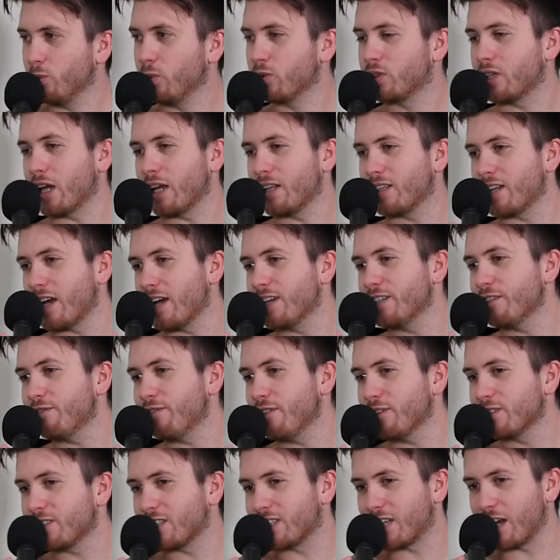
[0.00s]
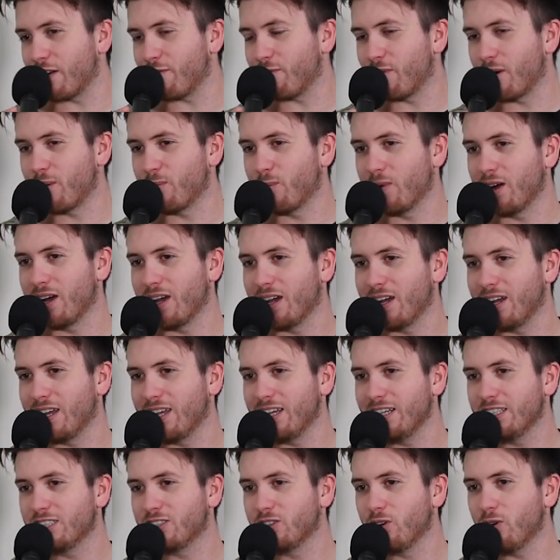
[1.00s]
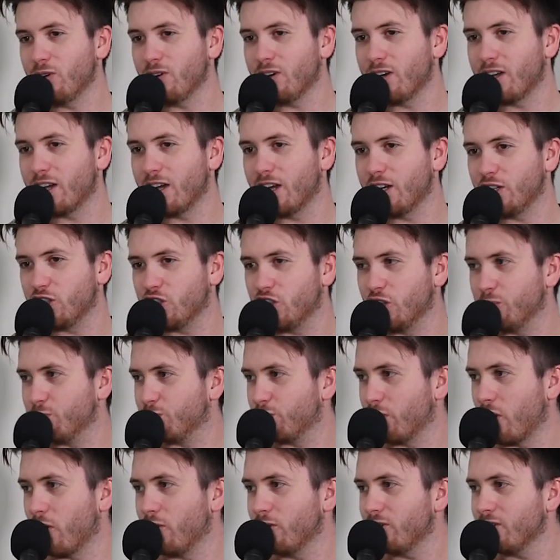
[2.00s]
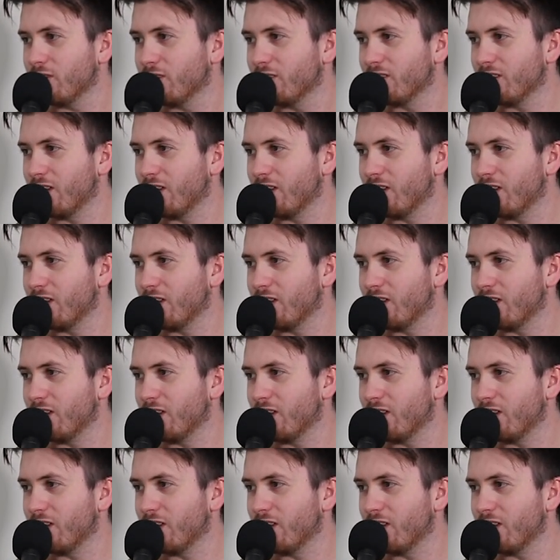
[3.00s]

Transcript: Well, D Dangerfield's a tough one where he's not a shit bloke.